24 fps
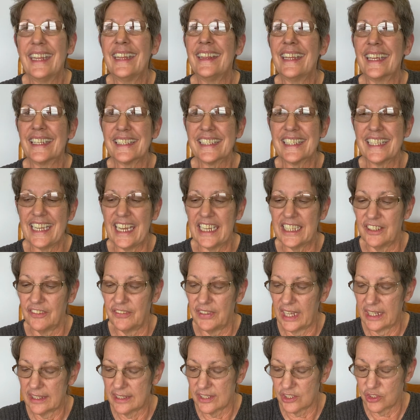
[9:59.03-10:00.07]
That's the end of
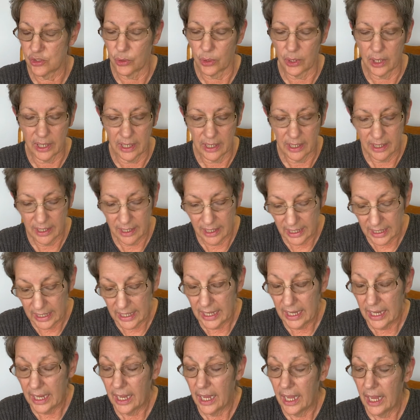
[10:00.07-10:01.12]
that story.
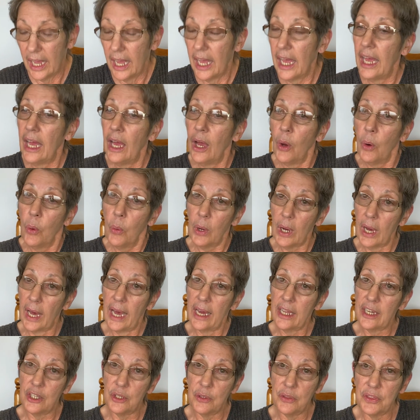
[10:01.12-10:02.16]
Well, how
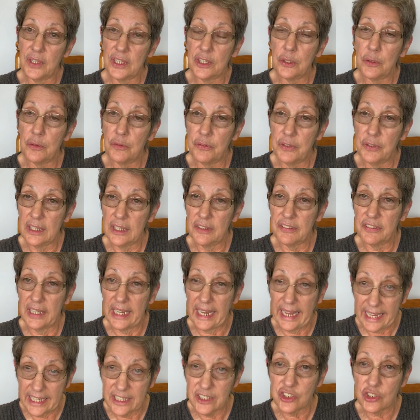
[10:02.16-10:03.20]
do you think you'd if an
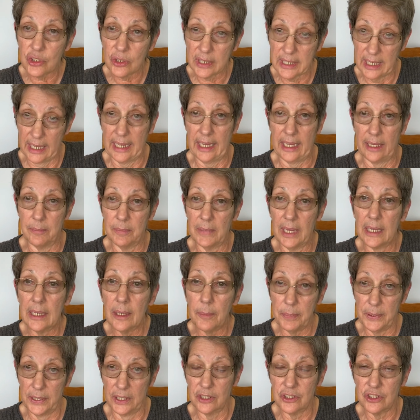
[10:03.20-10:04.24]
angel came and
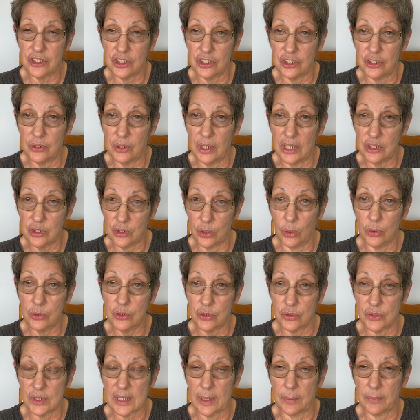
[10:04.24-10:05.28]
appeared to you and told
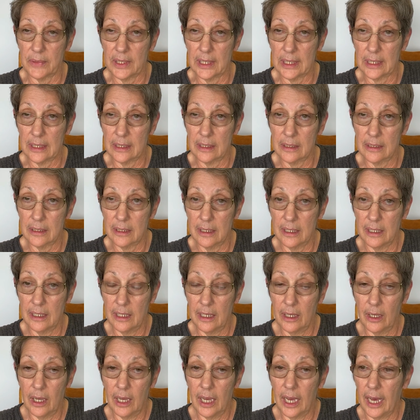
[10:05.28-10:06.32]
you something?
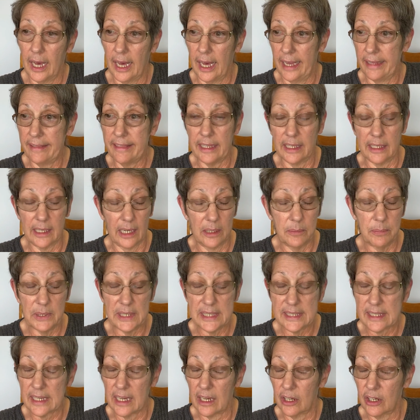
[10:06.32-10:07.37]
I think I'd be
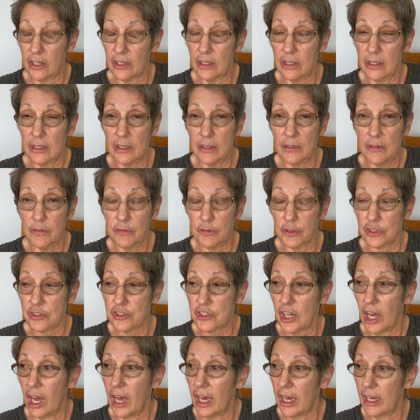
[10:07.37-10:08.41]
scared, first
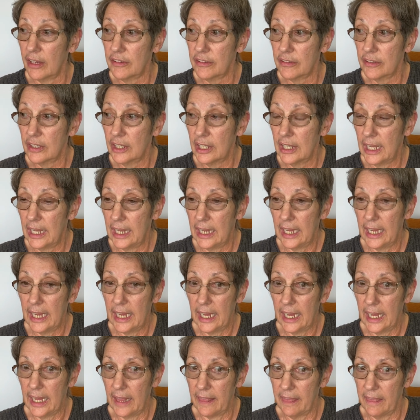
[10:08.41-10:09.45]
off,
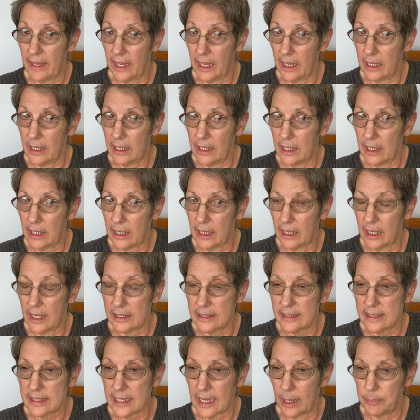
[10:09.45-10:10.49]
and then
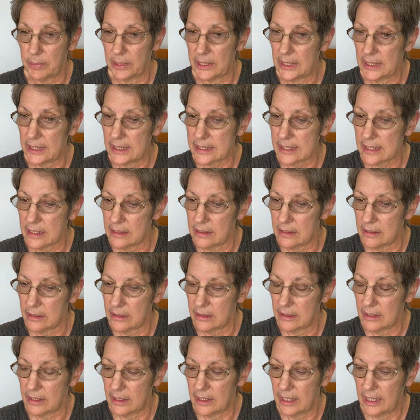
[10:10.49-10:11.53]
I'd stop and listen.
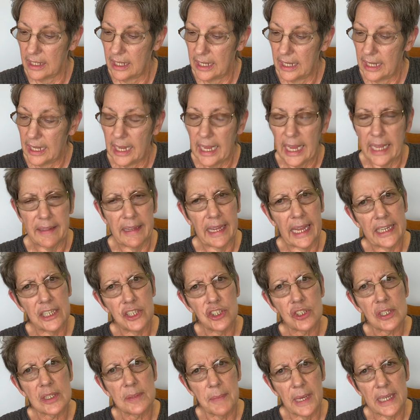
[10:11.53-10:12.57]
And the
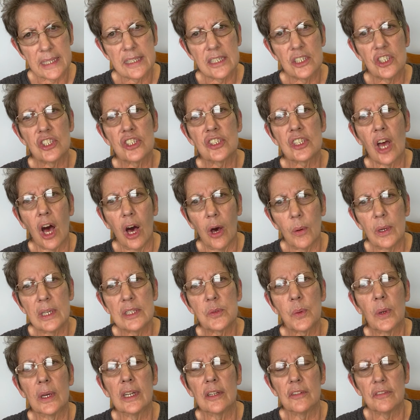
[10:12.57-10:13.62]
angel's message is always
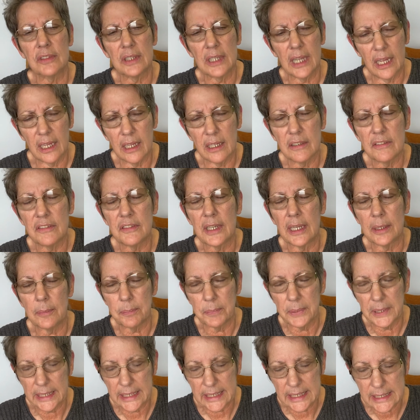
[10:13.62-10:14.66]
one of love and
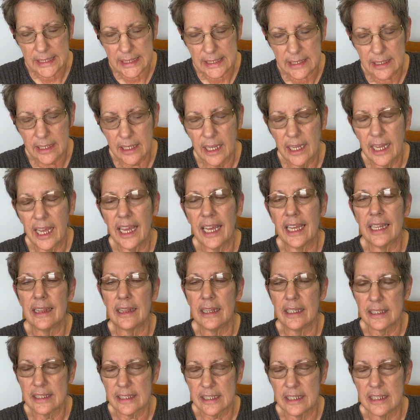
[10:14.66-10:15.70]
peace and
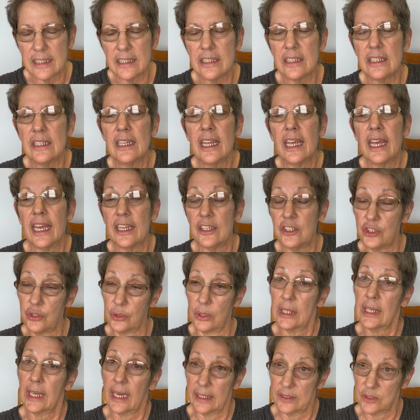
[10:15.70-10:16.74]
listening and
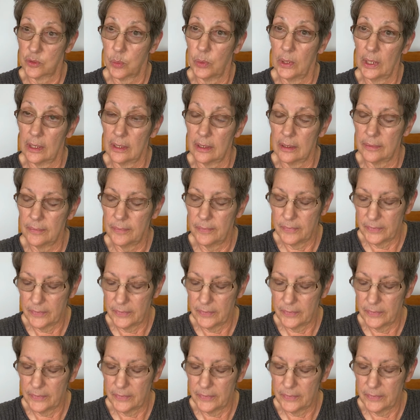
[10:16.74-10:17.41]
doing God's will.